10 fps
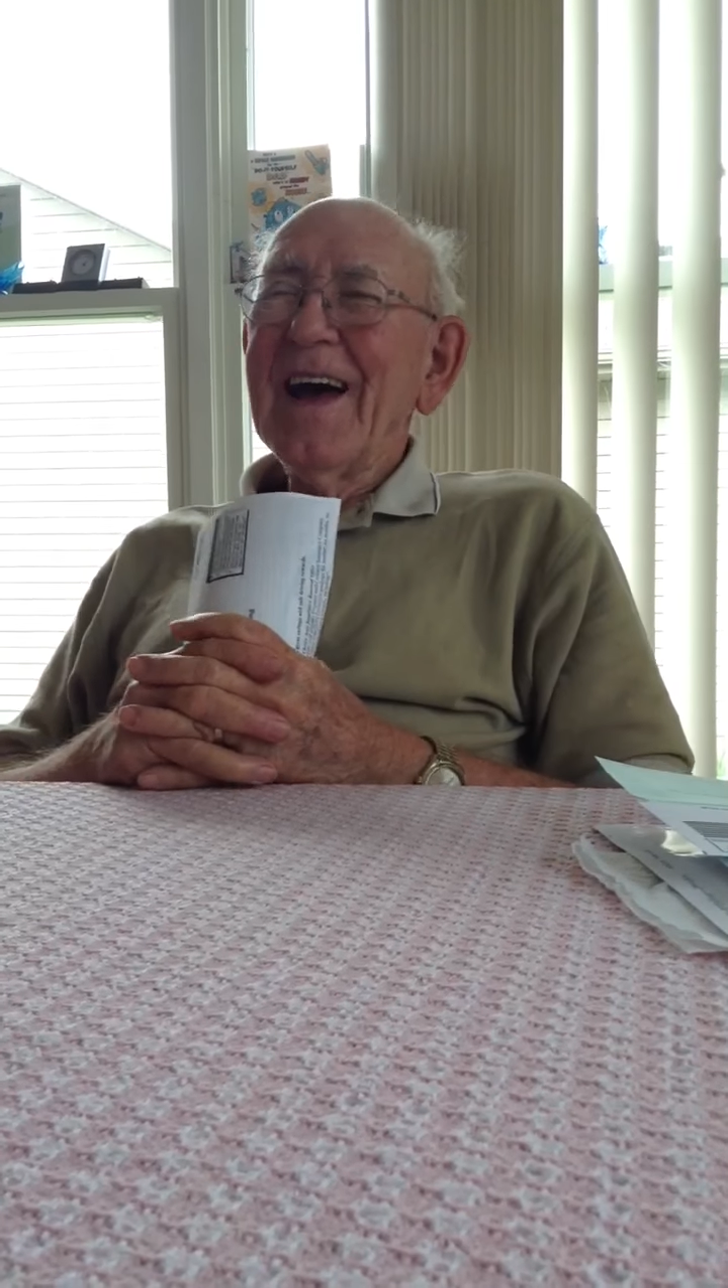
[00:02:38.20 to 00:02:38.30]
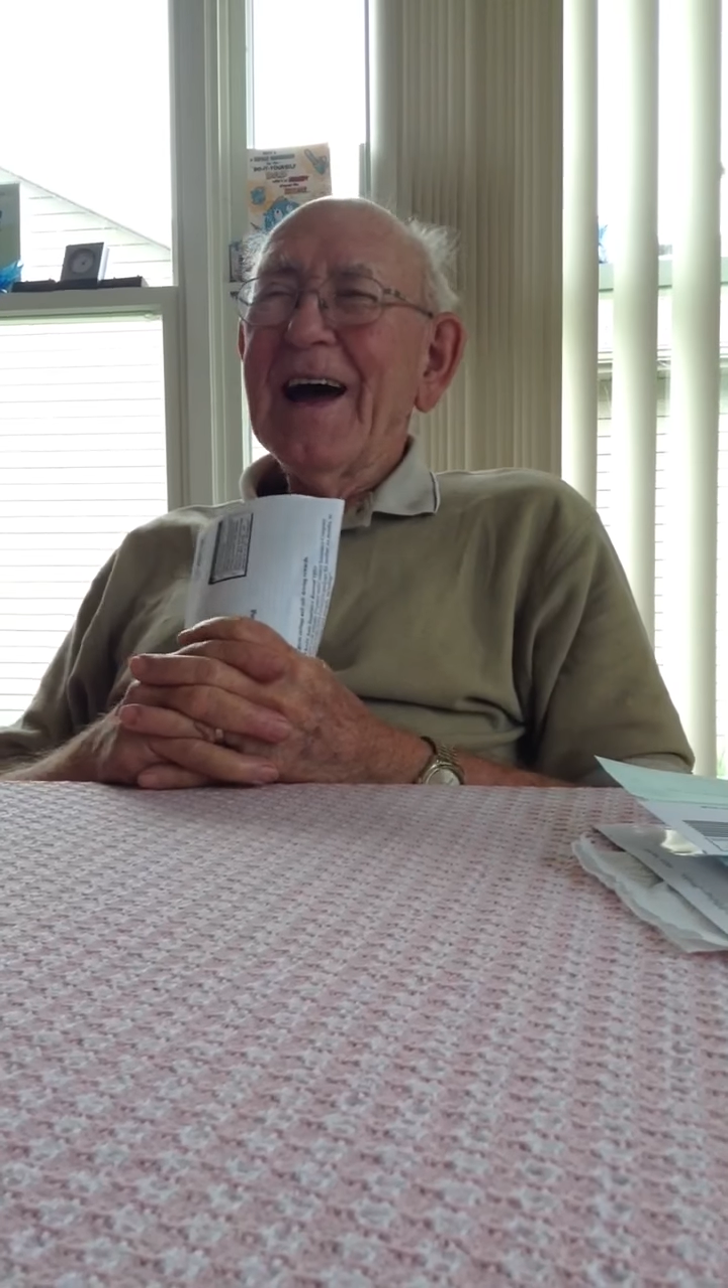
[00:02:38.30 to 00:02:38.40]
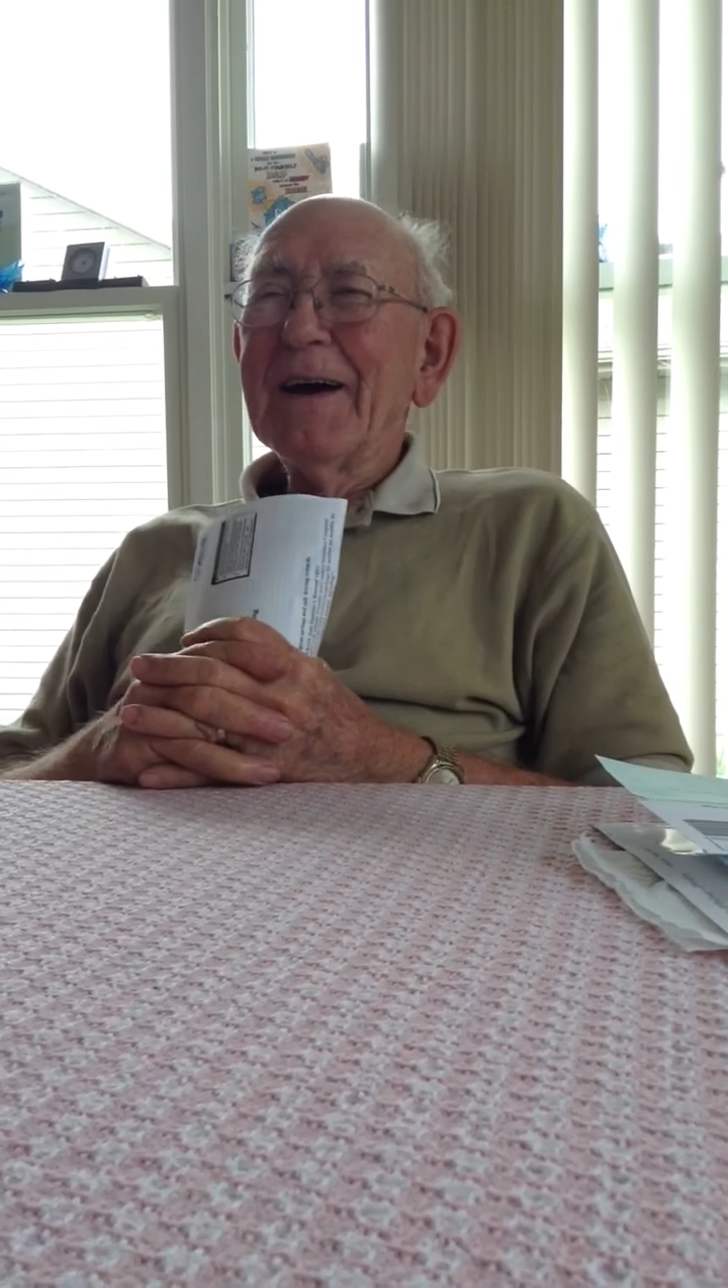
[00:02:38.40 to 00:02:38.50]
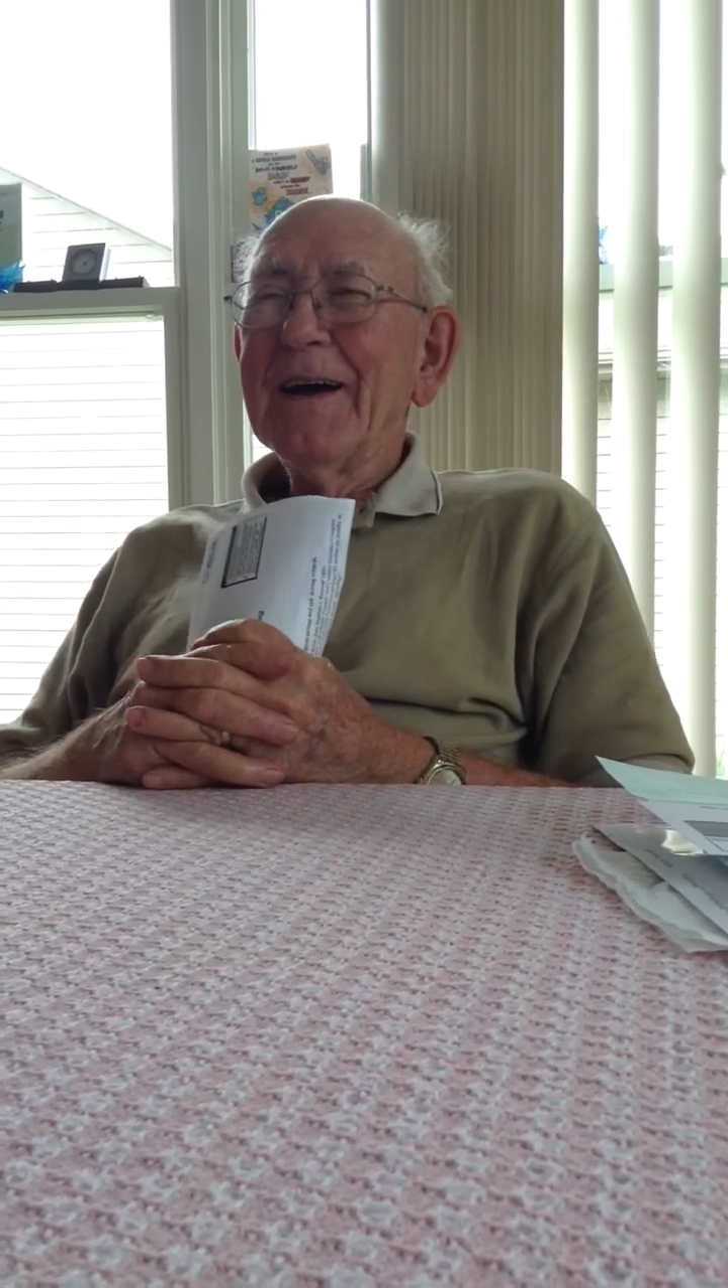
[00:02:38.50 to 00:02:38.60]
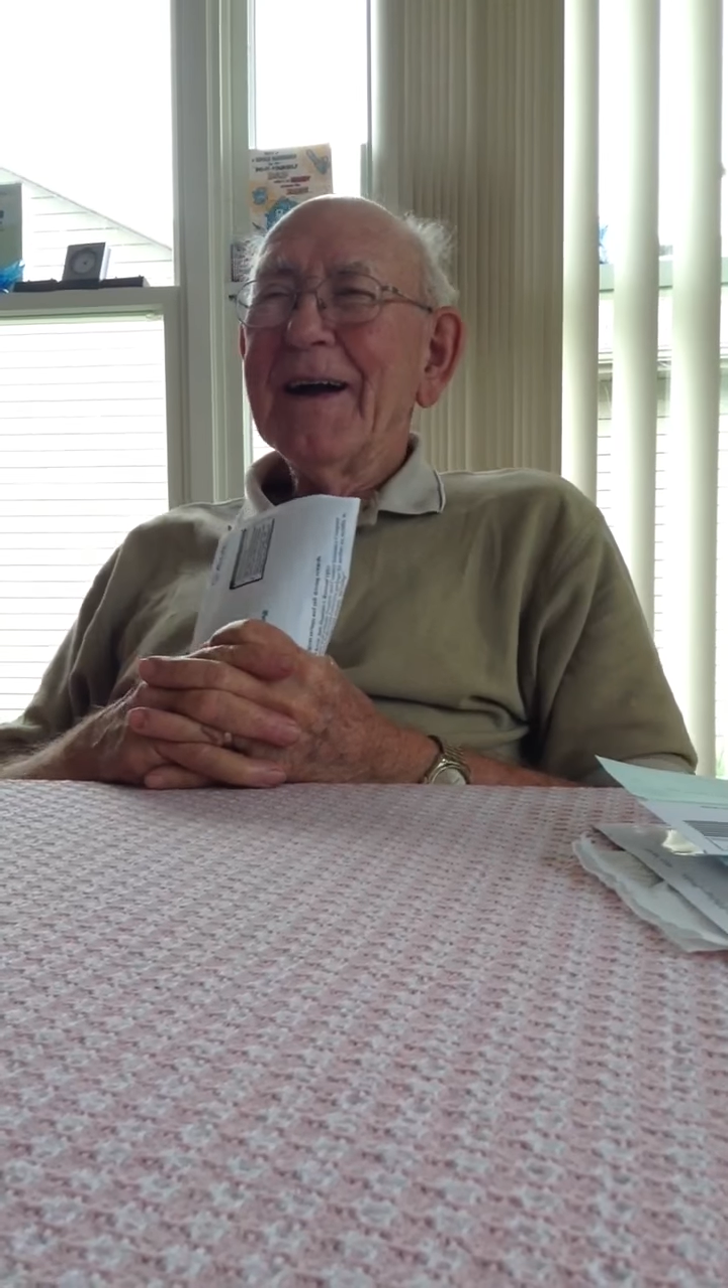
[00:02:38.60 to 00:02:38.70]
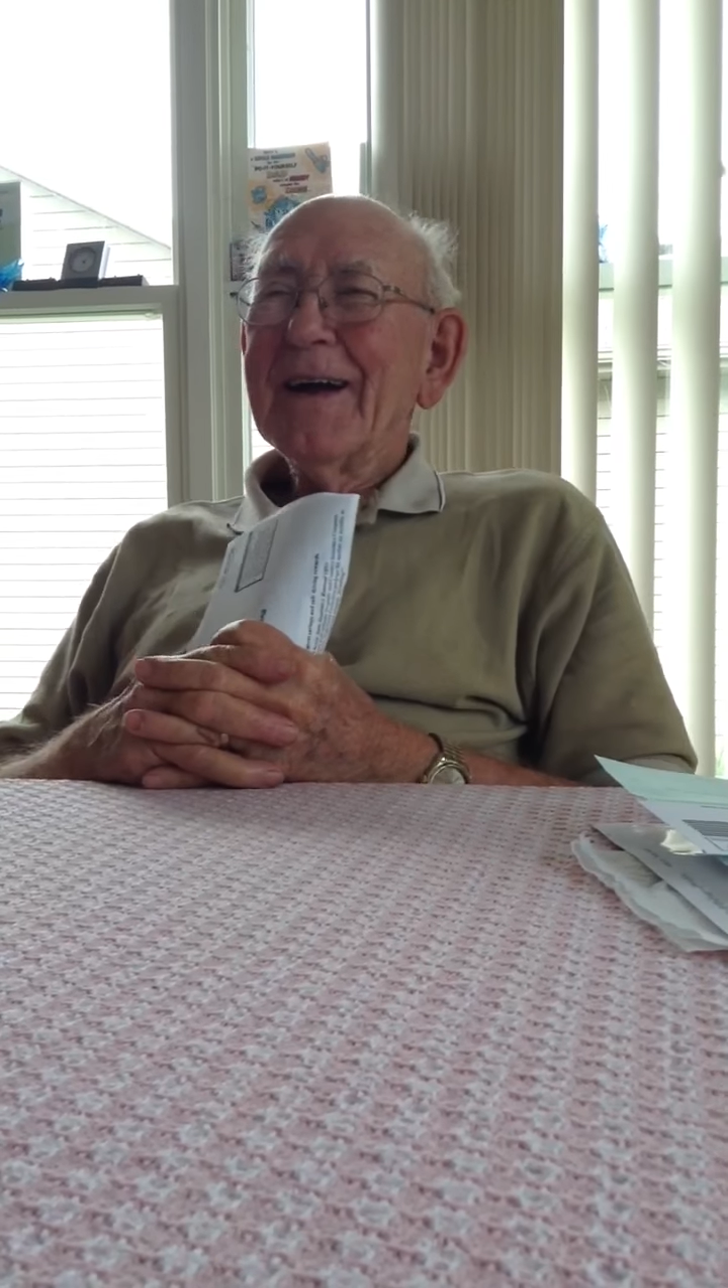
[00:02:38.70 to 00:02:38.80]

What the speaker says: I